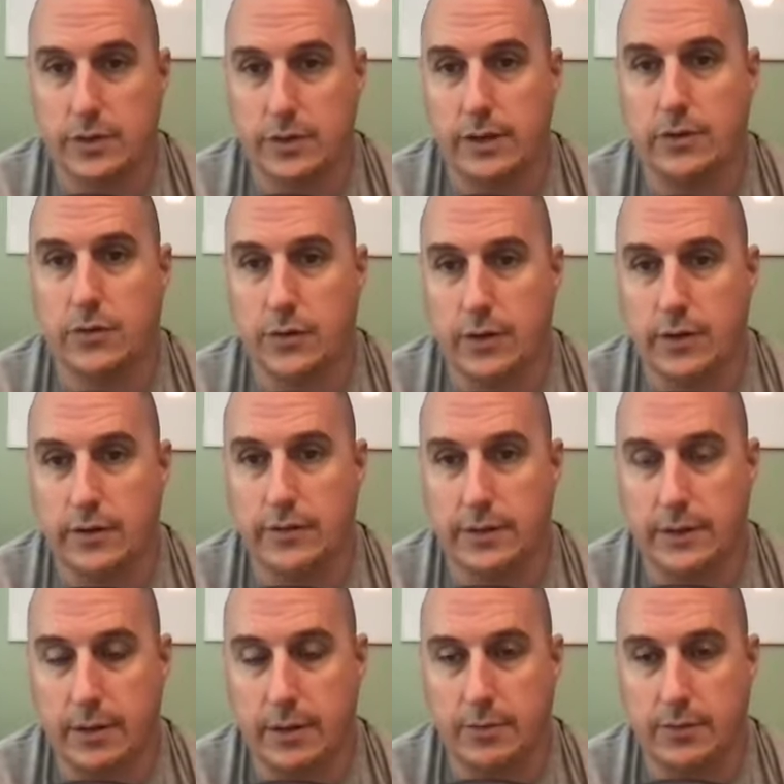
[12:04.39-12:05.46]
increase in the
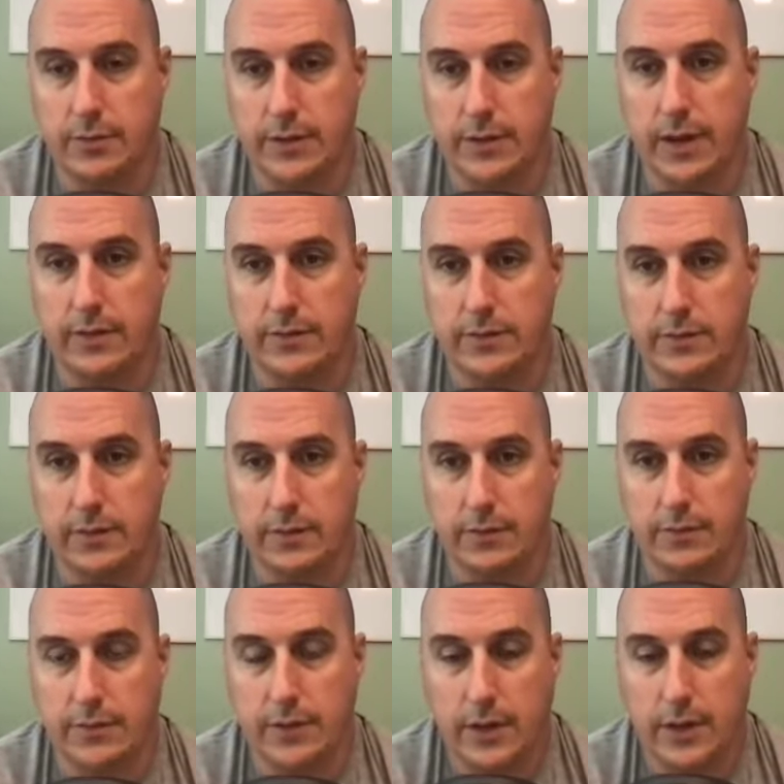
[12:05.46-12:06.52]
number of cases of